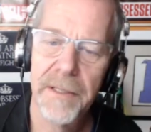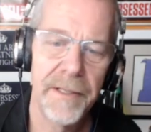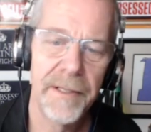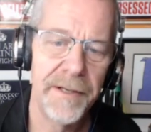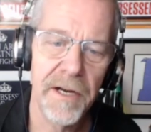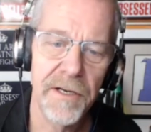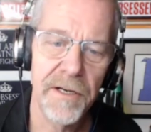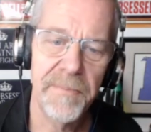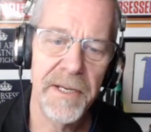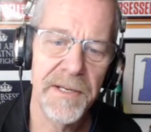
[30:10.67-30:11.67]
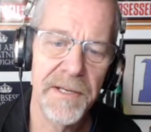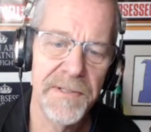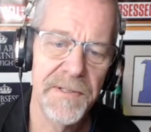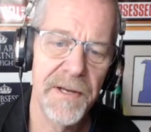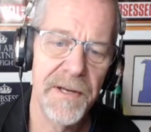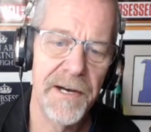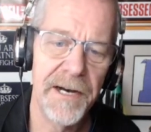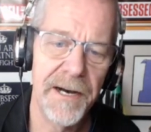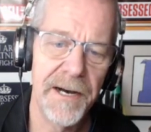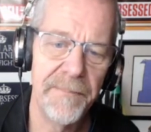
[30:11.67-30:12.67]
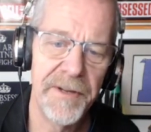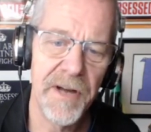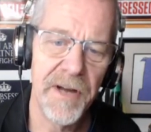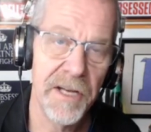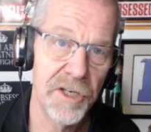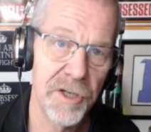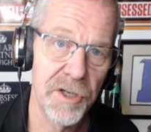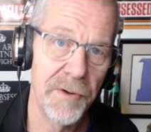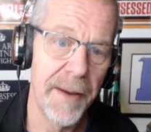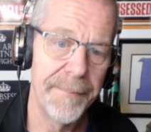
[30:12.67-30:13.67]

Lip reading: not good, because they're not going to show up.